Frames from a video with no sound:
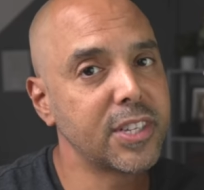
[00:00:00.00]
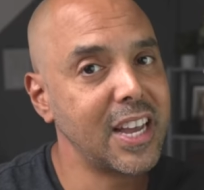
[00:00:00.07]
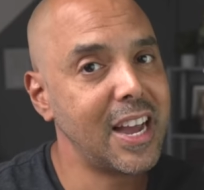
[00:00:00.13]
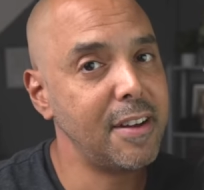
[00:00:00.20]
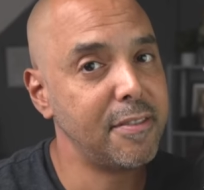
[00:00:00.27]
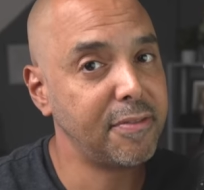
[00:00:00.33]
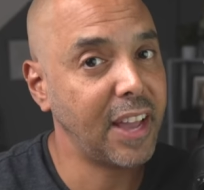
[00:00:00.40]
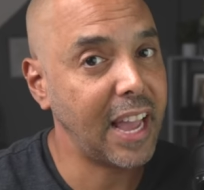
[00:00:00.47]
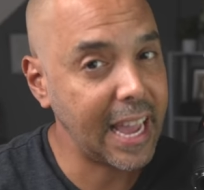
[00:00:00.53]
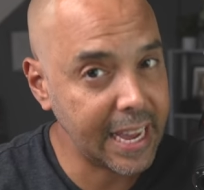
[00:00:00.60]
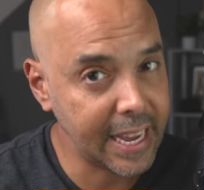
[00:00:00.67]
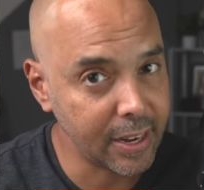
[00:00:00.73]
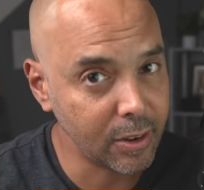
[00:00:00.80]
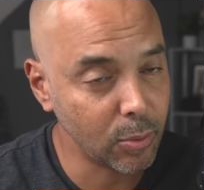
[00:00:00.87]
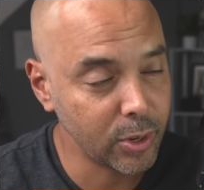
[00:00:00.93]
to F
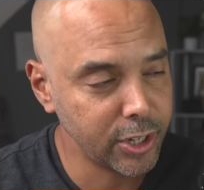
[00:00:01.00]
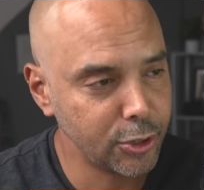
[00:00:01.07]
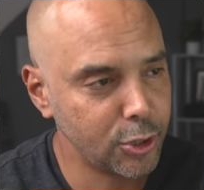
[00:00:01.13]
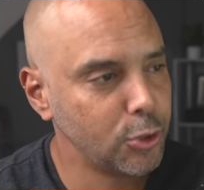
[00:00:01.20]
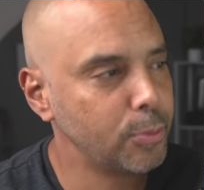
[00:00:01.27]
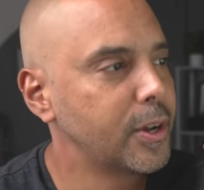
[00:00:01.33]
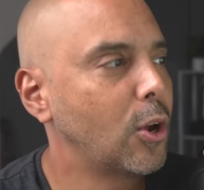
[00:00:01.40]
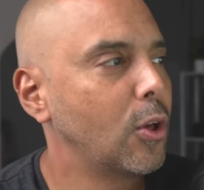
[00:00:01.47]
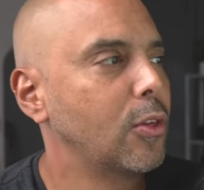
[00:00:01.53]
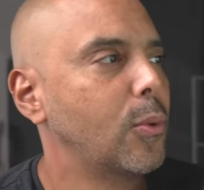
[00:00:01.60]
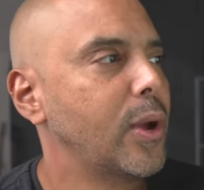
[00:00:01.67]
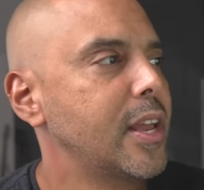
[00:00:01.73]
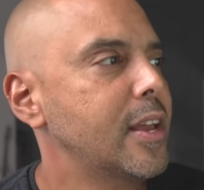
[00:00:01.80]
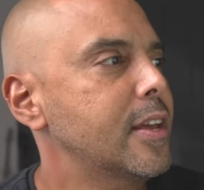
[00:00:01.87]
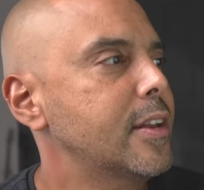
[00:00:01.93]
eight when you zoom it all the
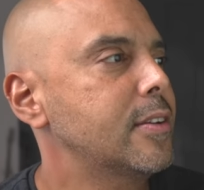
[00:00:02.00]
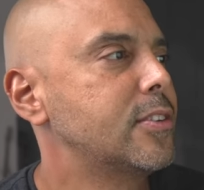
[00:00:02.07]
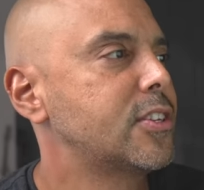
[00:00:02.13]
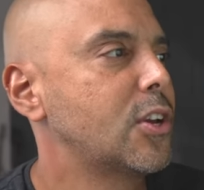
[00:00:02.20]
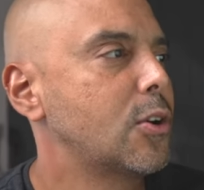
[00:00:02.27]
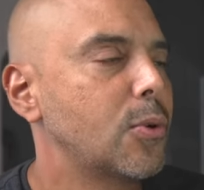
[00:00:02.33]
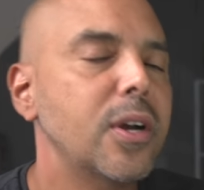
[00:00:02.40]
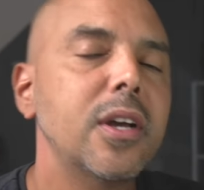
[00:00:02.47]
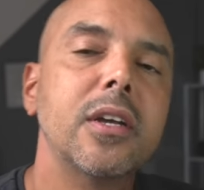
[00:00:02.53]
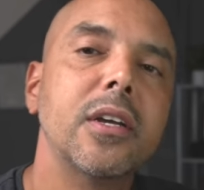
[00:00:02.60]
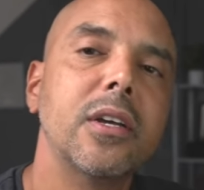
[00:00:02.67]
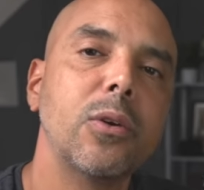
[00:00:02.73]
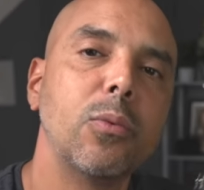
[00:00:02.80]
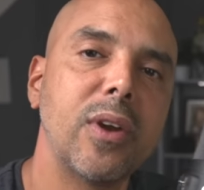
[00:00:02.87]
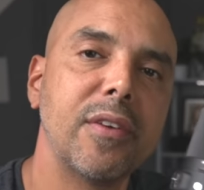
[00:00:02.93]
way in. So
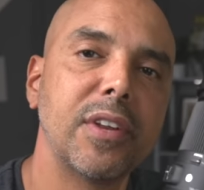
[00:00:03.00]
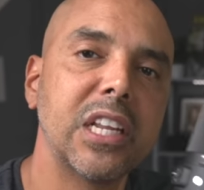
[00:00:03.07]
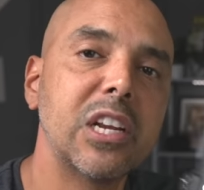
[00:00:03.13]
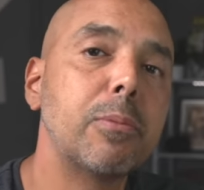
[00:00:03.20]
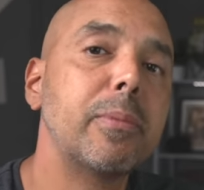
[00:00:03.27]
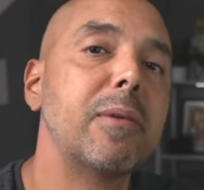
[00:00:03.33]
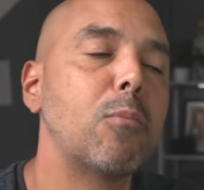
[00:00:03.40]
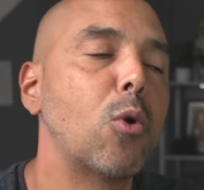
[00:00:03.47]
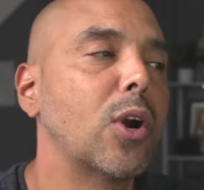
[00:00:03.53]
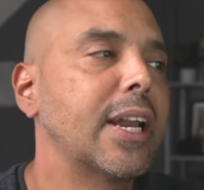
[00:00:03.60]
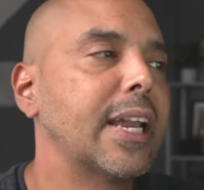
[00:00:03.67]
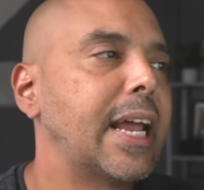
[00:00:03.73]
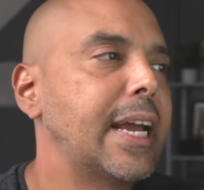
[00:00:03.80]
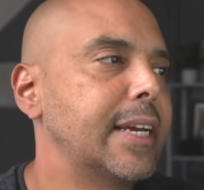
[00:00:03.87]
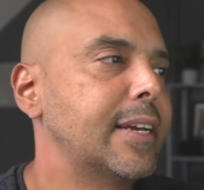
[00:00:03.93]
we have a little bit more
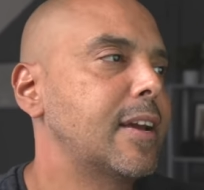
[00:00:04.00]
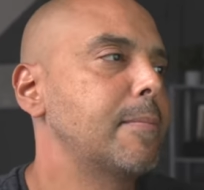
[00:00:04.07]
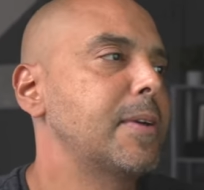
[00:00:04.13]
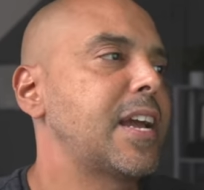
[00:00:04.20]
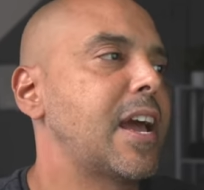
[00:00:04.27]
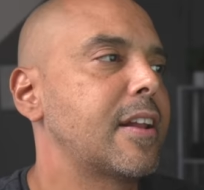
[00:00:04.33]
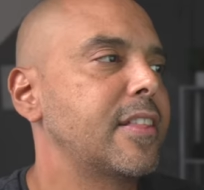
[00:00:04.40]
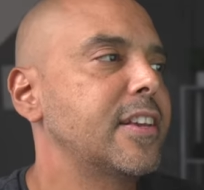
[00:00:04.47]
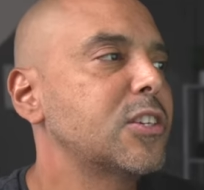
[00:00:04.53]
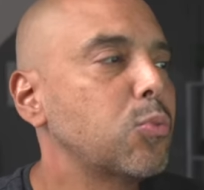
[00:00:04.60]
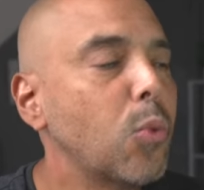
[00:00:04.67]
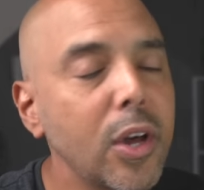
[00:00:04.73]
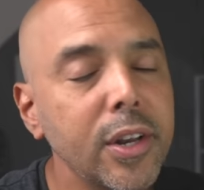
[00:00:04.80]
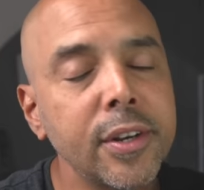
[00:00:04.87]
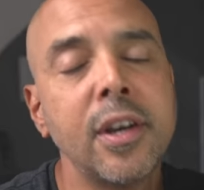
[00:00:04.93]
light coming out of this
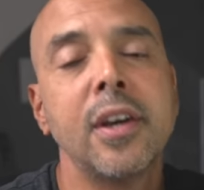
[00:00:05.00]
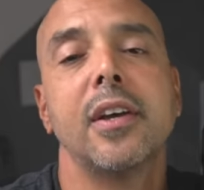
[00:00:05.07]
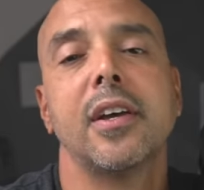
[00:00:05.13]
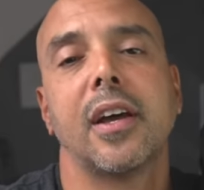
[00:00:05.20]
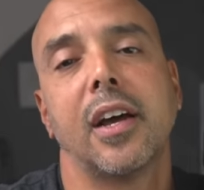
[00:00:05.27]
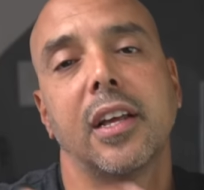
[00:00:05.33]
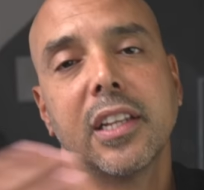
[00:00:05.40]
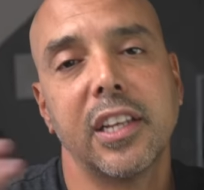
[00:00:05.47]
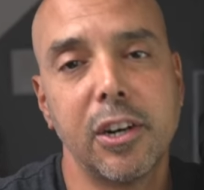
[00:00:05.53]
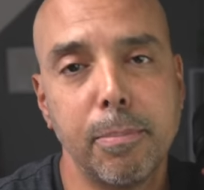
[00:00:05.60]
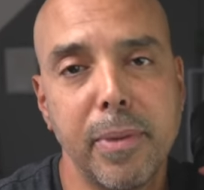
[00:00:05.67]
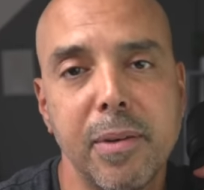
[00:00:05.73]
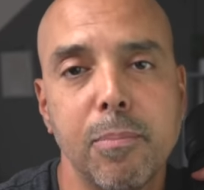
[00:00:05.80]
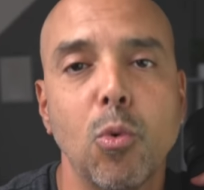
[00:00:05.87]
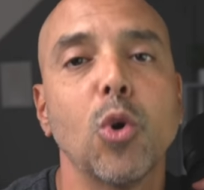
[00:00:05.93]
one, a little
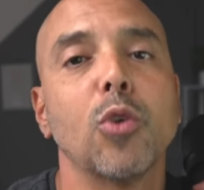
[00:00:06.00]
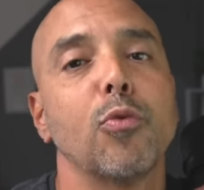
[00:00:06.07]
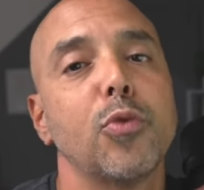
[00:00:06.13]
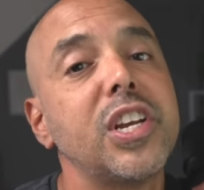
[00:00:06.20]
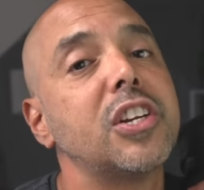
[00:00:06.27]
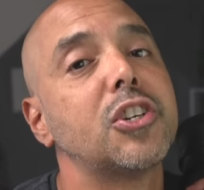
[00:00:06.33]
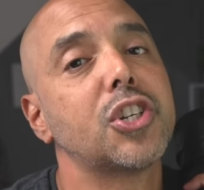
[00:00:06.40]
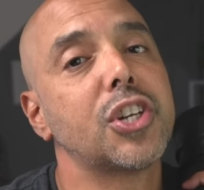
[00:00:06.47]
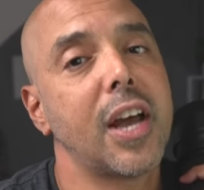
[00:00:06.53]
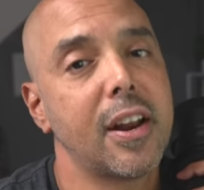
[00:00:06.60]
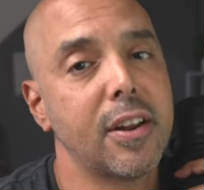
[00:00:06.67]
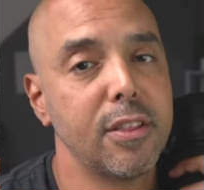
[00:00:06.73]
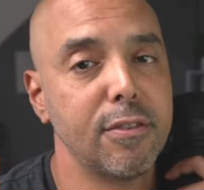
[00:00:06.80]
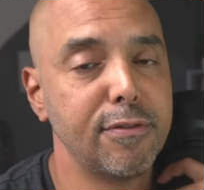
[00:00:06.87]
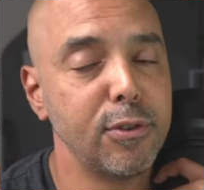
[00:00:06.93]
bit more reach out
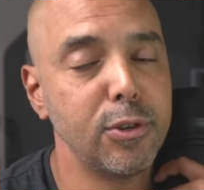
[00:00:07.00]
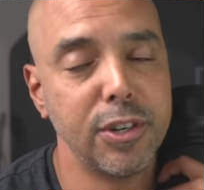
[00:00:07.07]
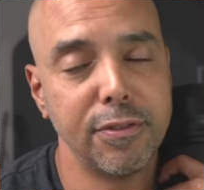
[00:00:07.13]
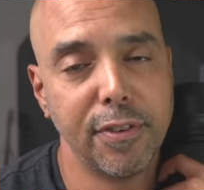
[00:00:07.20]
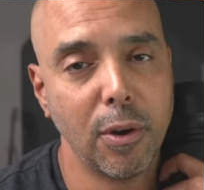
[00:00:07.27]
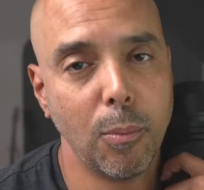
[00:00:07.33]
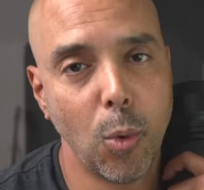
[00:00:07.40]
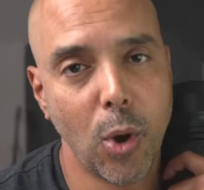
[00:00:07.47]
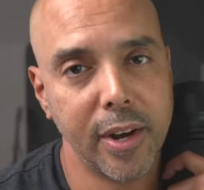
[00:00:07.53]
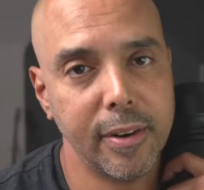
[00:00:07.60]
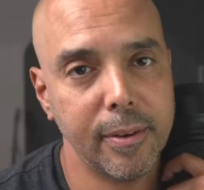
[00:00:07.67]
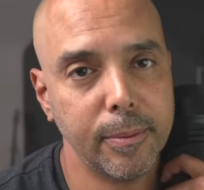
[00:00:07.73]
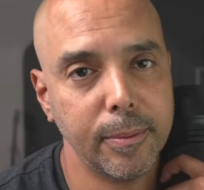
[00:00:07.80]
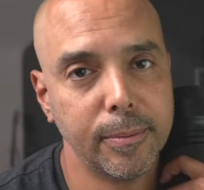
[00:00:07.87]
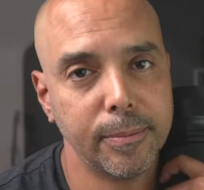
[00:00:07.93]
of the Fujifilm one.